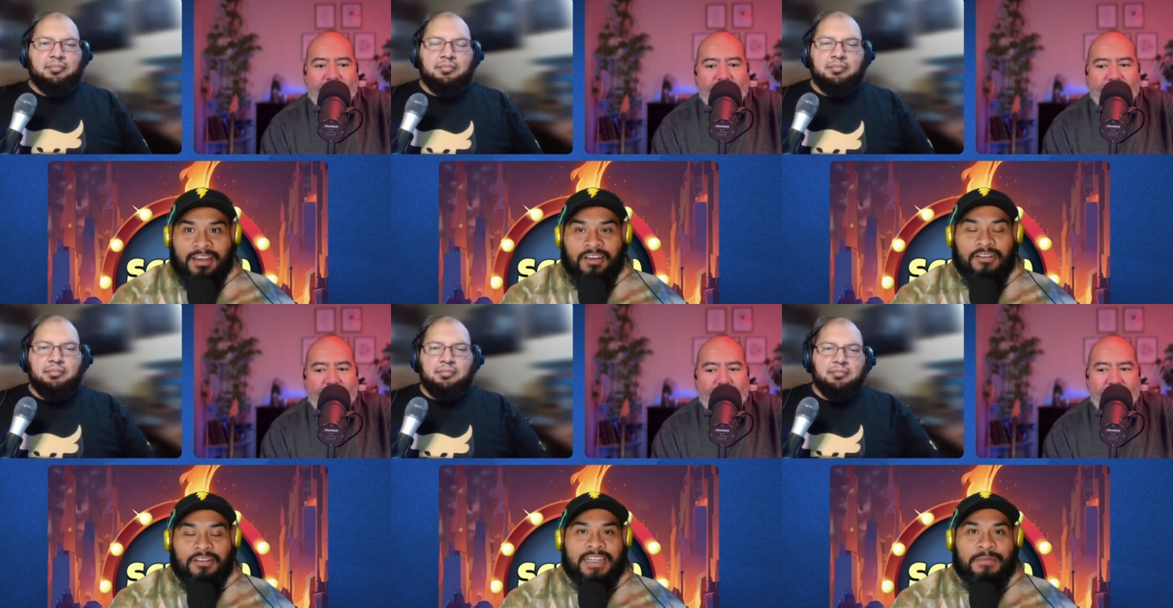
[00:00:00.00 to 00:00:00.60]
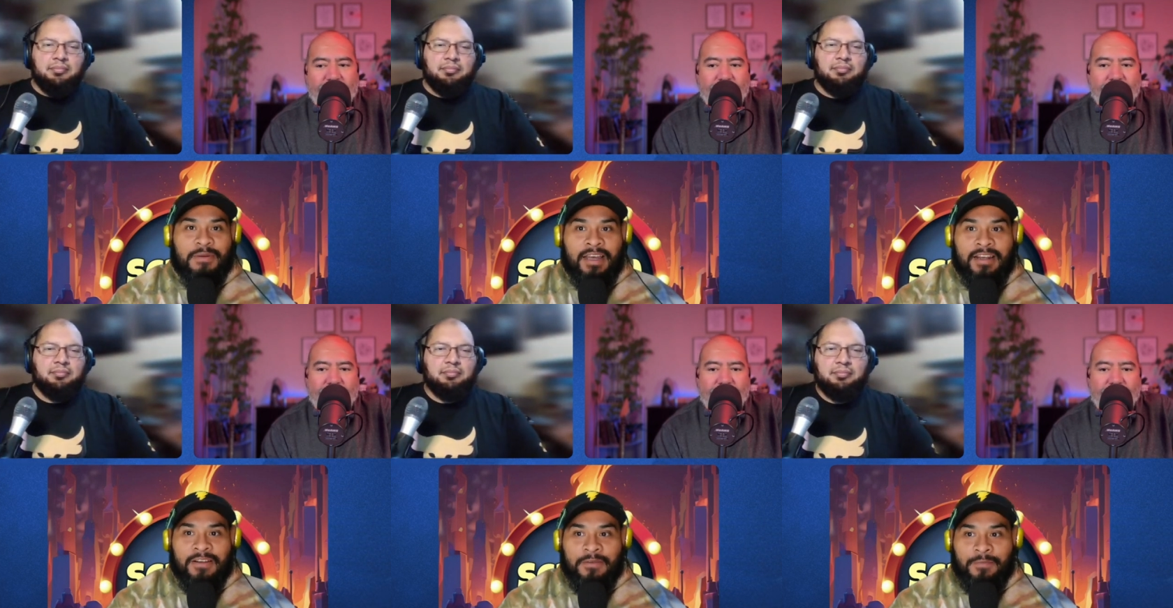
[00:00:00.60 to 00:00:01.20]
Speaker 1: called Sleepy
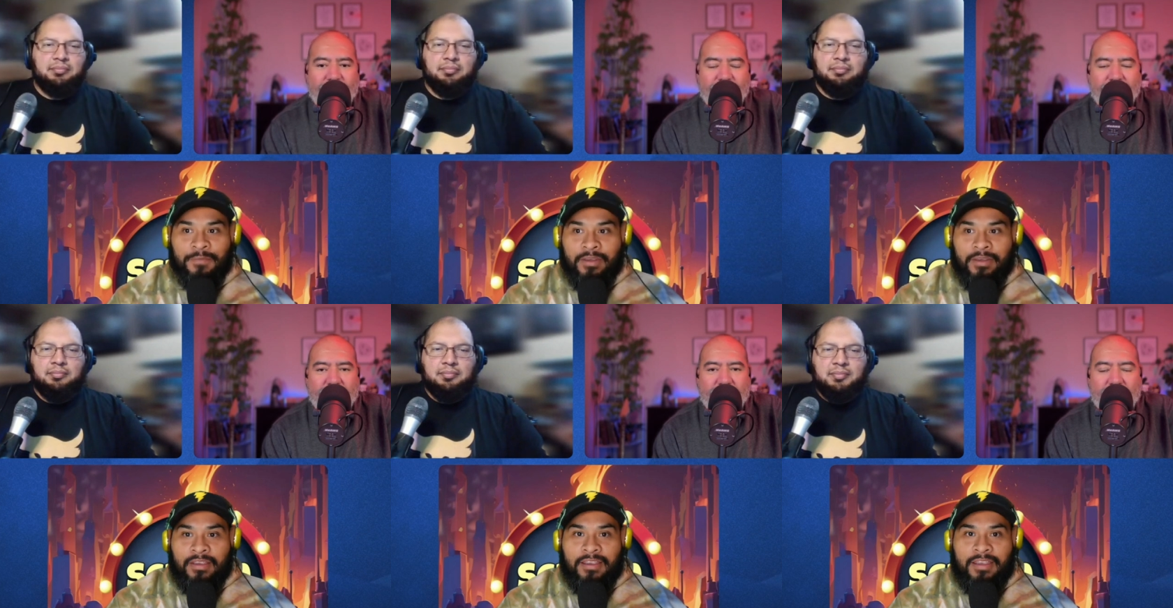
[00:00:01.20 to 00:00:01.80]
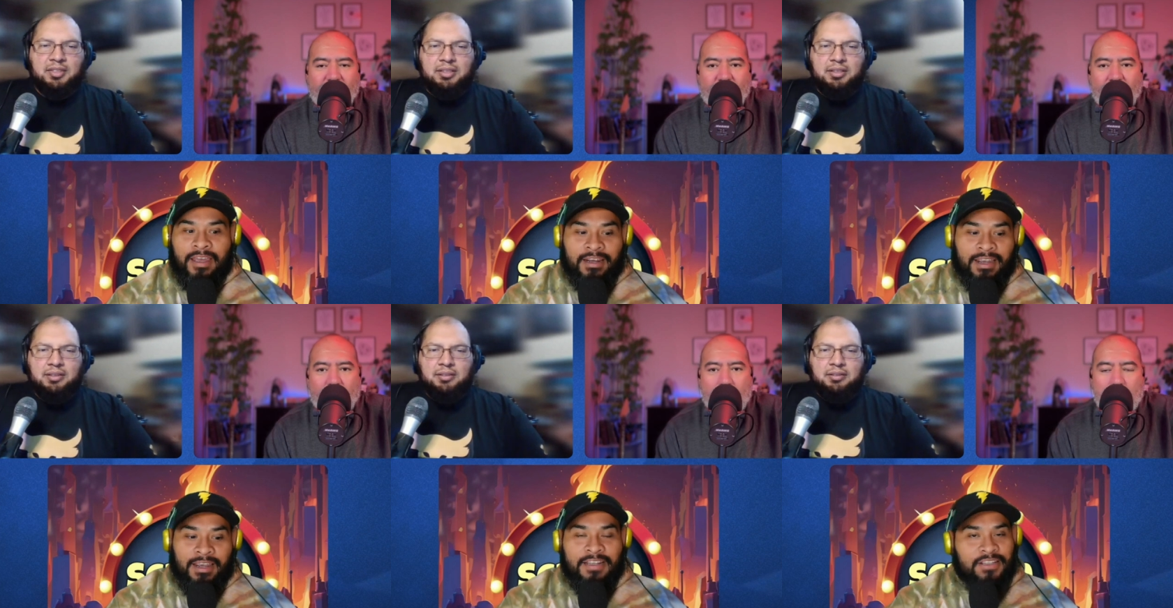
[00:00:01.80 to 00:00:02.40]
Hollow that
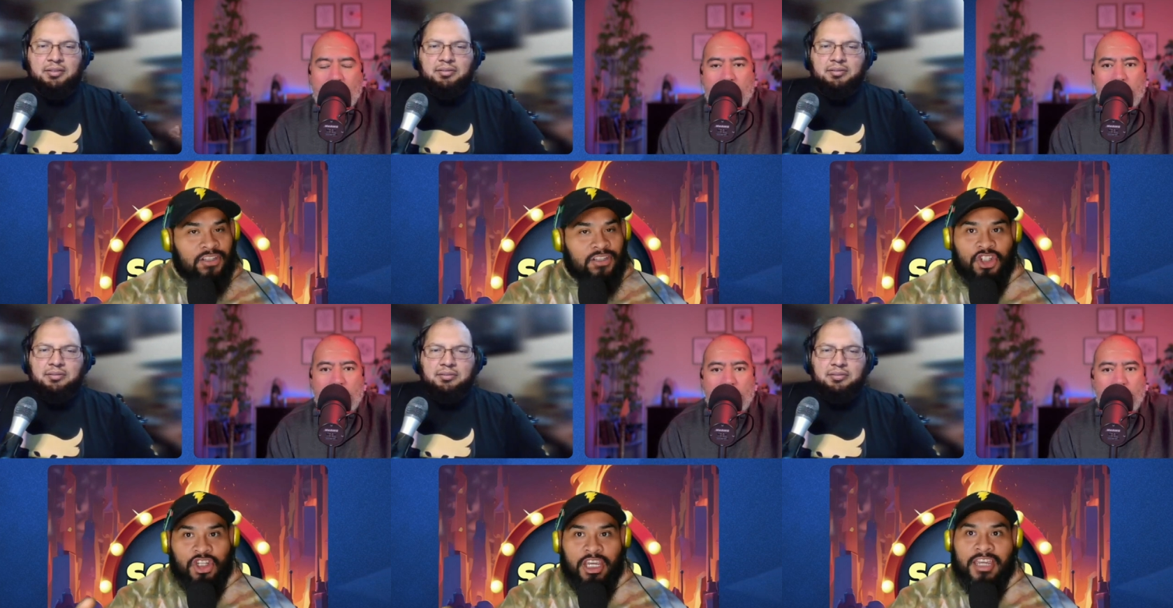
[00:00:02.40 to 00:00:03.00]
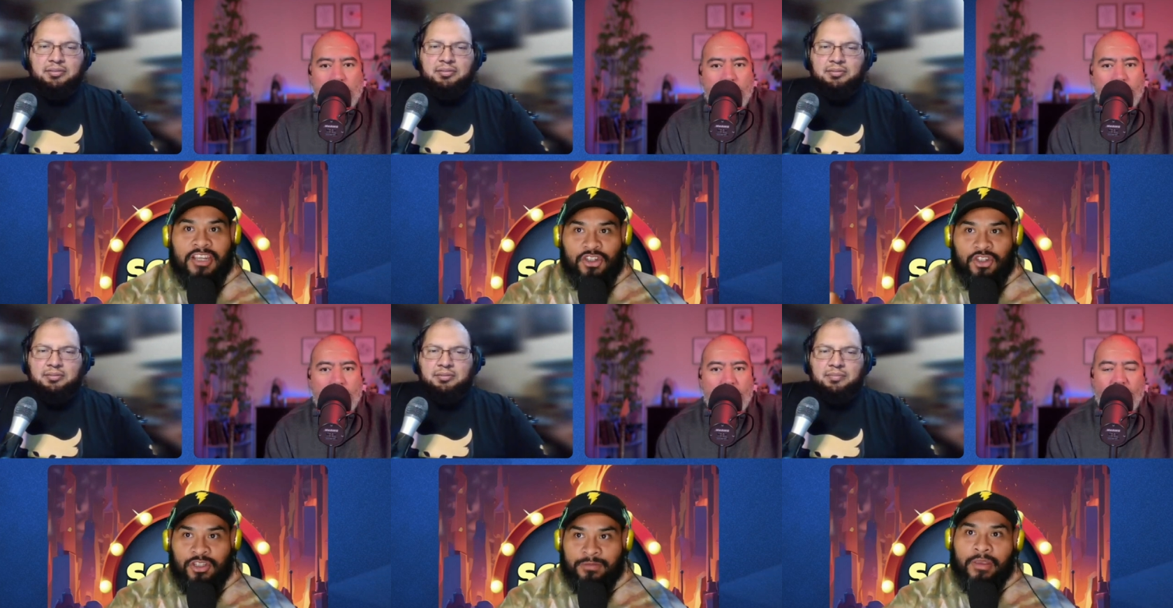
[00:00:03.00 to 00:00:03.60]
kind of
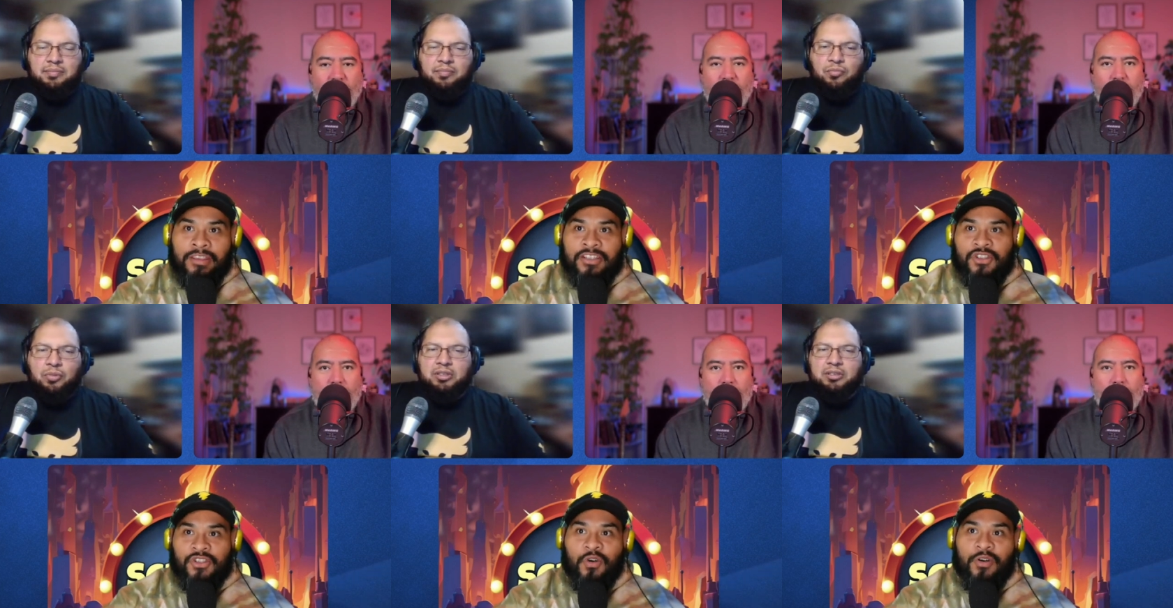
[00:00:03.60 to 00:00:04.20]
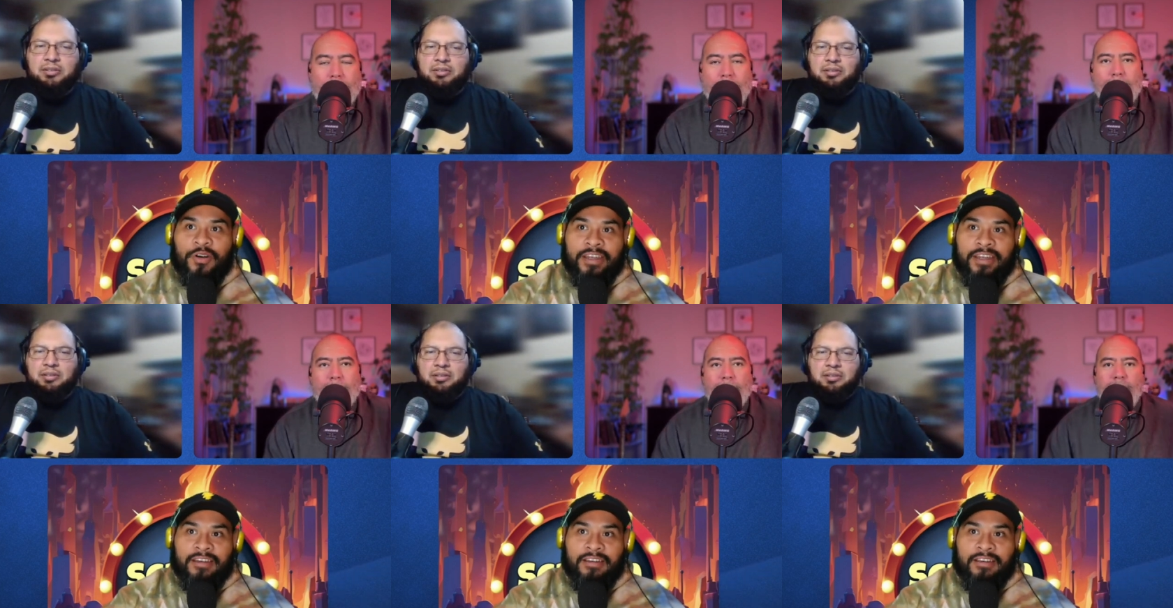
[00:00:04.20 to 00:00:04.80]
changed the
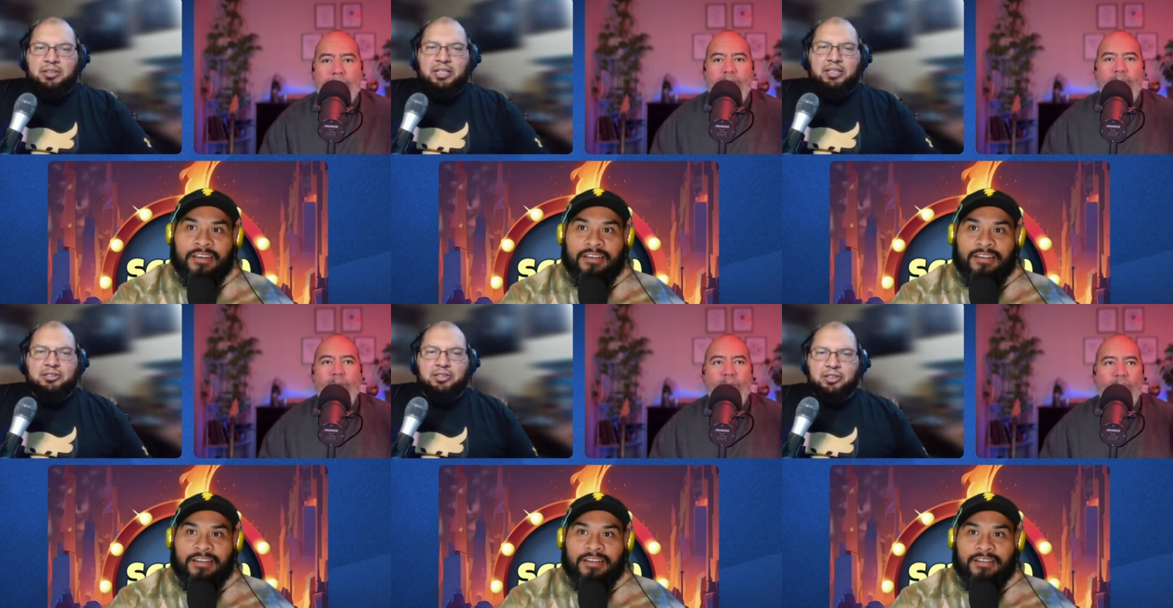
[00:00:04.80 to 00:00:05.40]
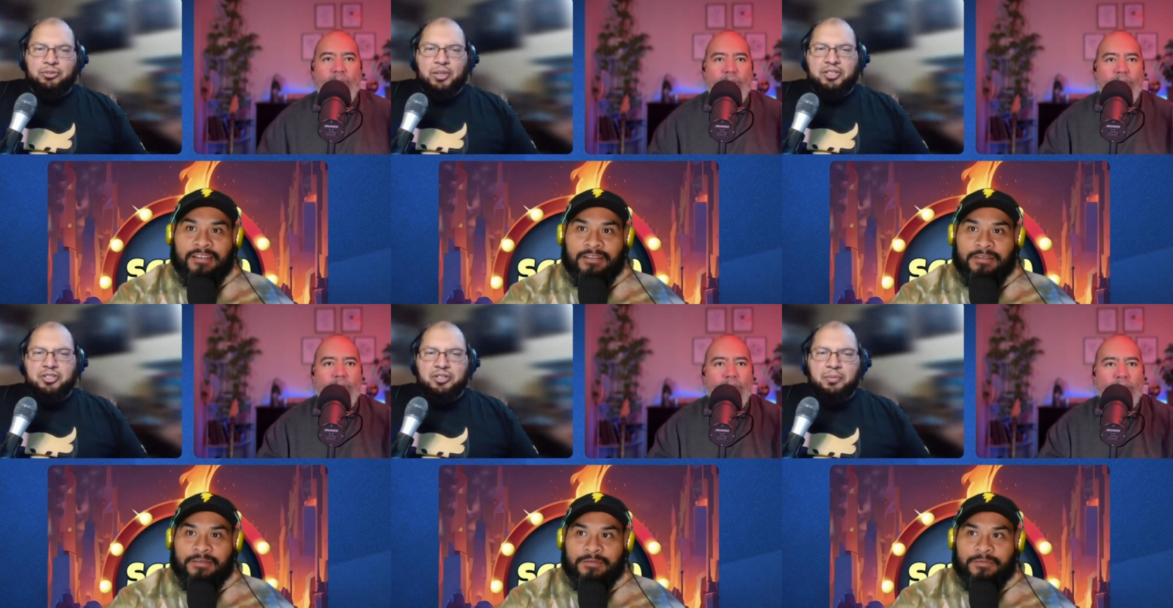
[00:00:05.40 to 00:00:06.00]
Speaker 2: story. But didn't it start his
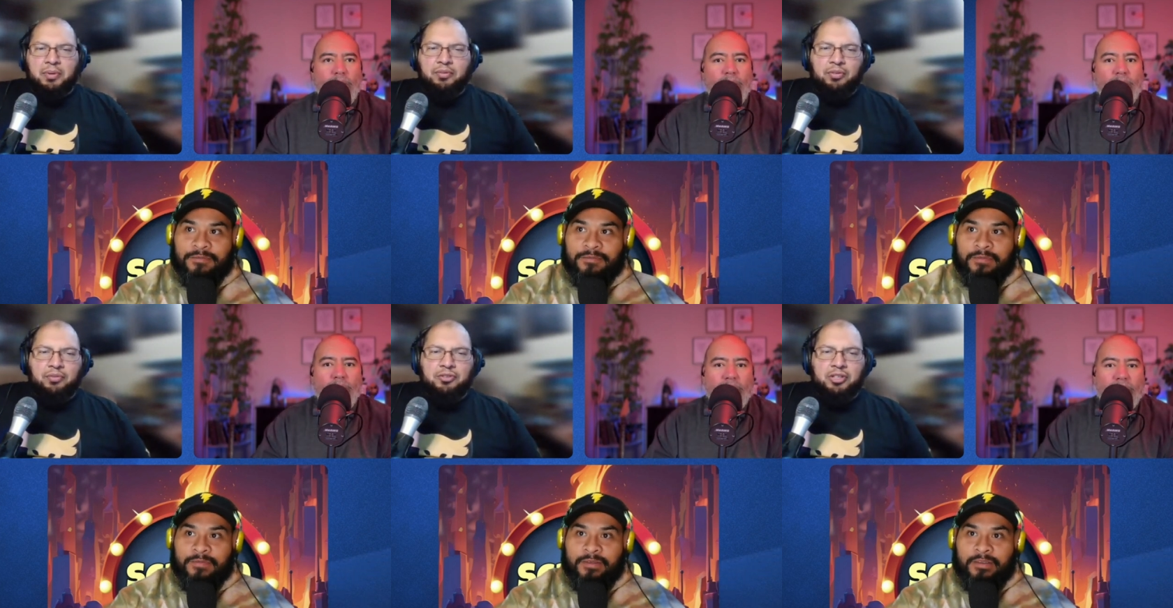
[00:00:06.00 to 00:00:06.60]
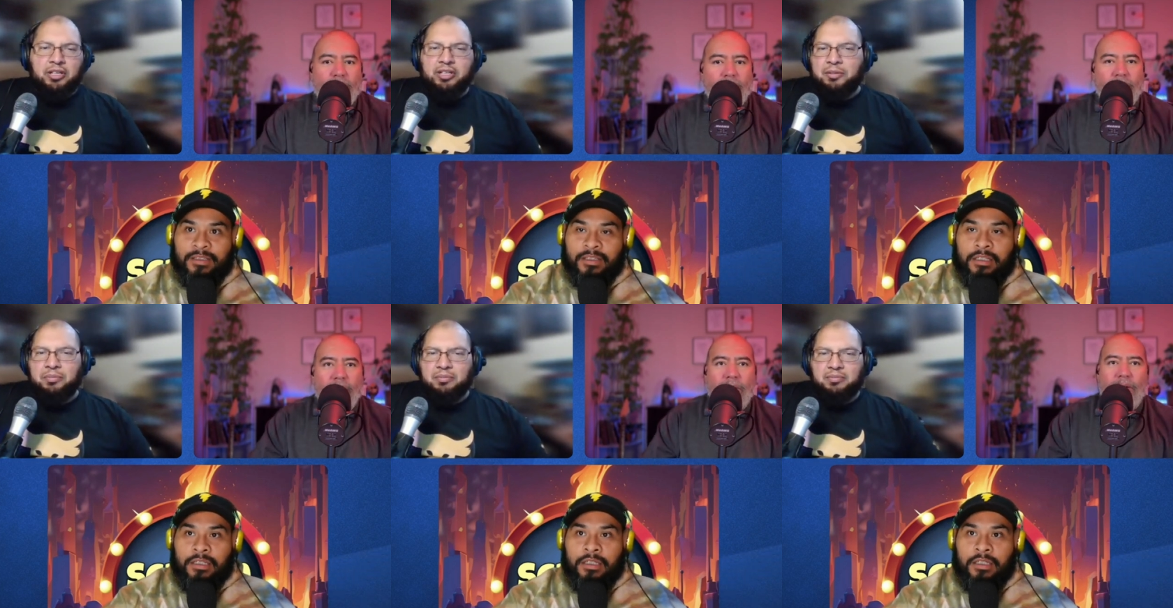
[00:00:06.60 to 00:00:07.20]
relationship off with Johnny
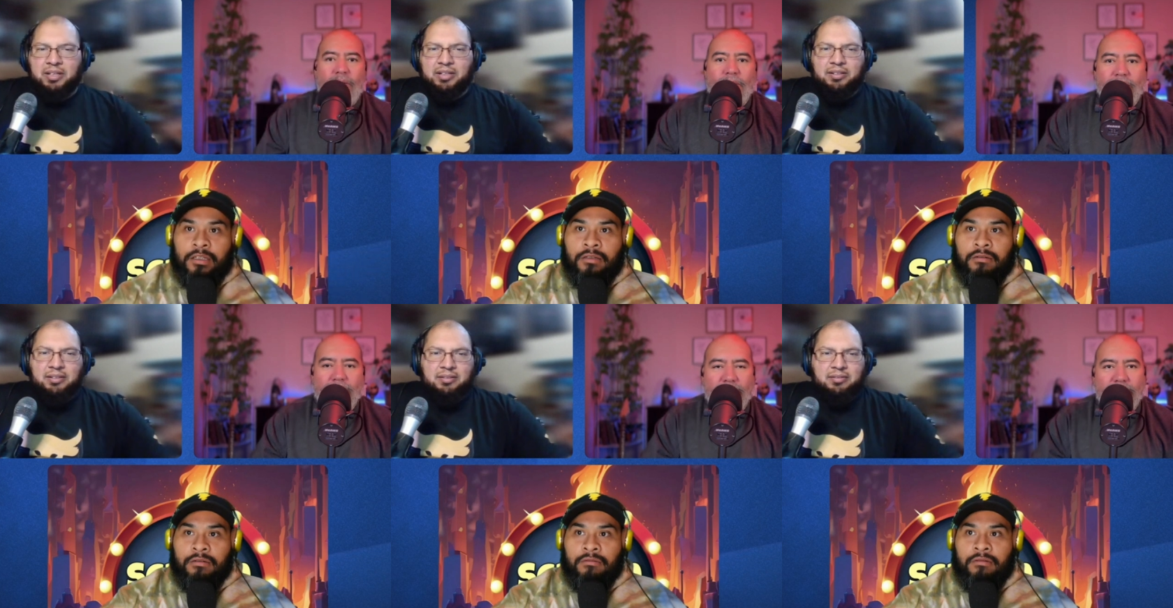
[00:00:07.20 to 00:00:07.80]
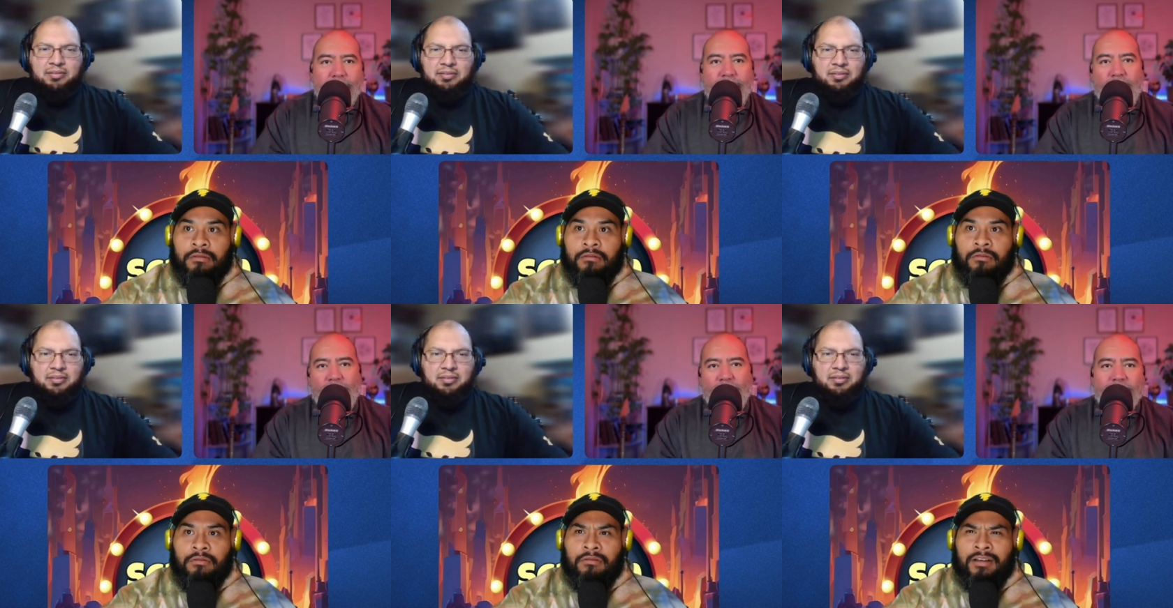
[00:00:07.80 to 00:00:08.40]
Depp?
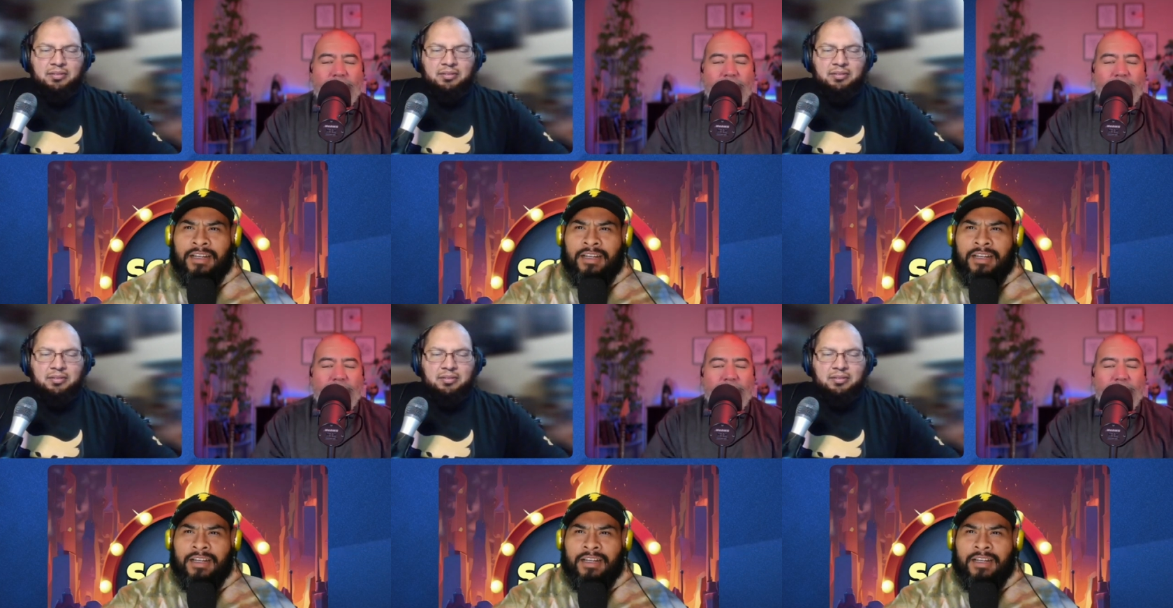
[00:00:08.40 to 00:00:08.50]
No,